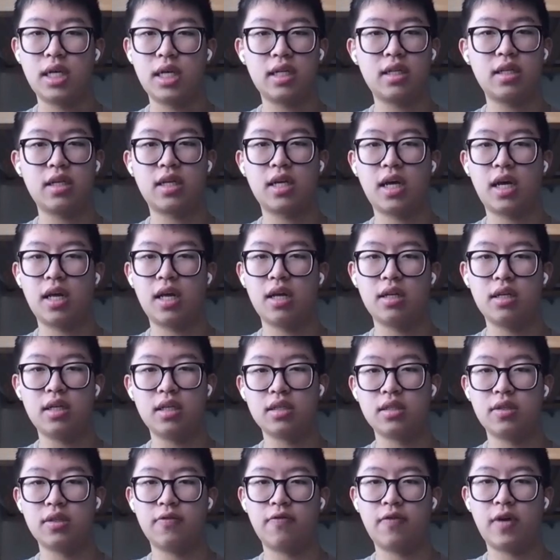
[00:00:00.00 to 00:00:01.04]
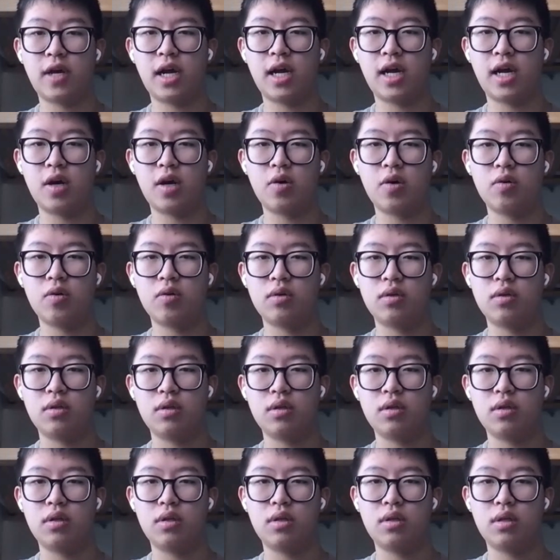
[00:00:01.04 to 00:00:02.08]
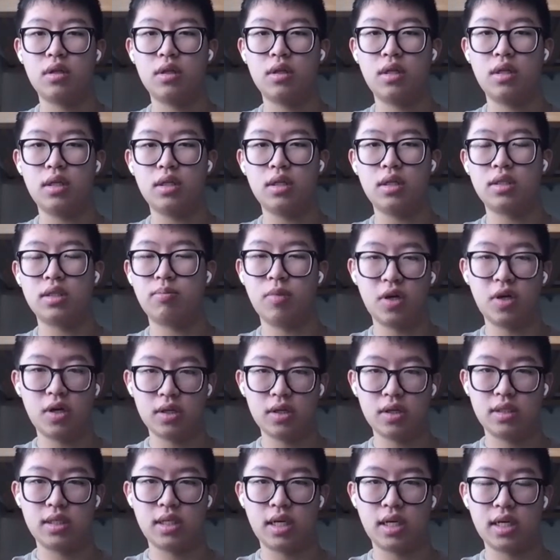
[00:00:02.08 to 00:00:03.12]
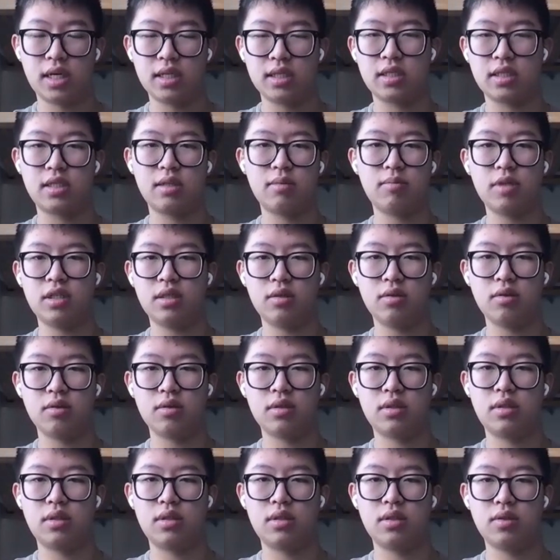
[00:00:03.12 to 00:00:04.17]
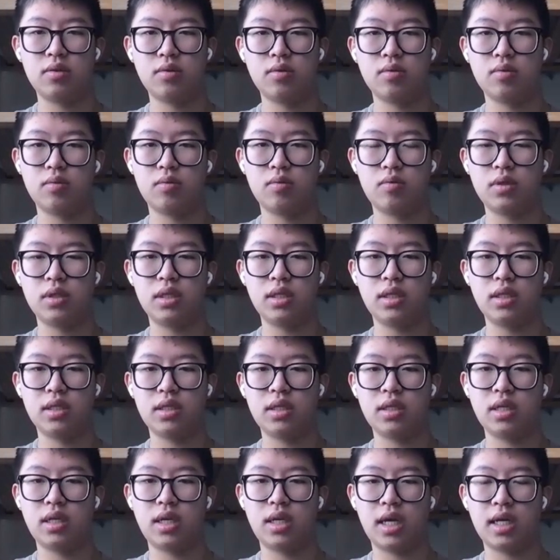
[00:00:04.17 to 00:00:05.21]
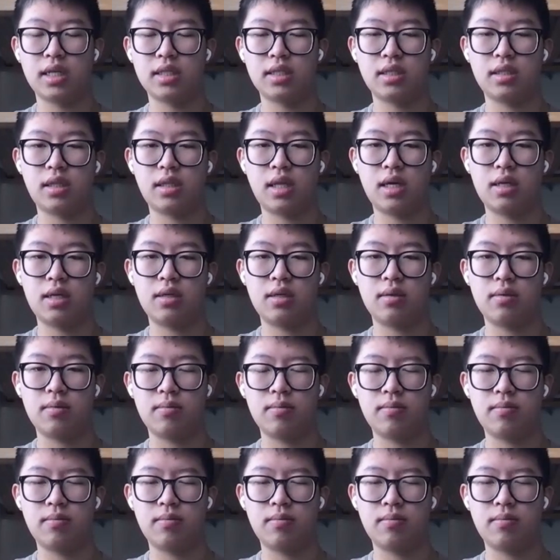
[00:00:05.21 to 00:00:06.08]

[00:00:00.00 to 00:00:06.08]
technicalities of how the small size can be used to really enhance that.